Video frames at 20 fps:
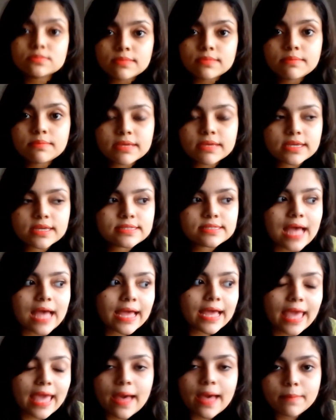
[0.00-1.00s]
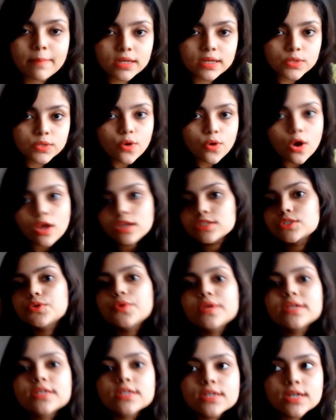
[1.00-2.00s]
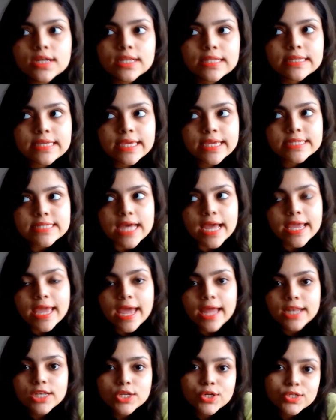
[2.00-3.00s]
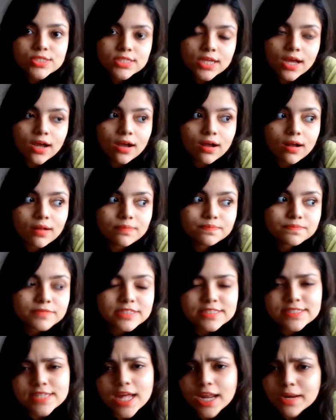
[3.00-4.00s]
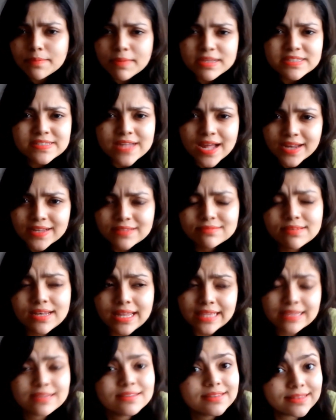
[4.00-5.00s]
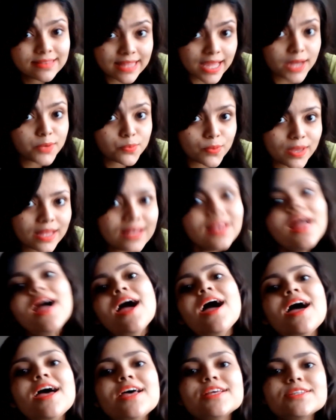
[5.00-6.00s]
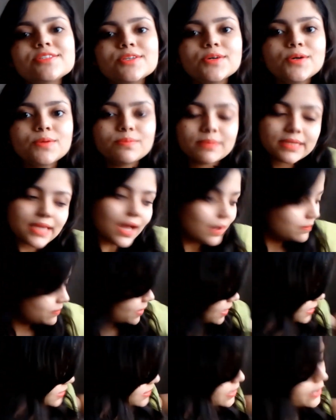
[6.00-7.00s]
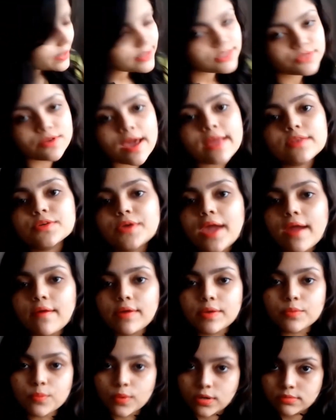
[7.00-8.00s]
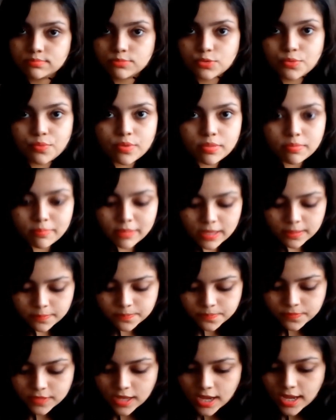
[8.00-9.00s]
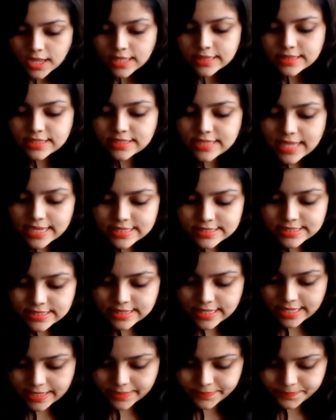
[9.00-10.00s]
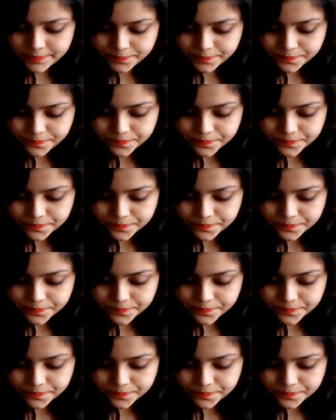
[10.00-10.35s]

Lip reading: ask me, because I am a new college going girl, yet I had not started my study like that well. So yeah, I try to carry one book with me. The next thing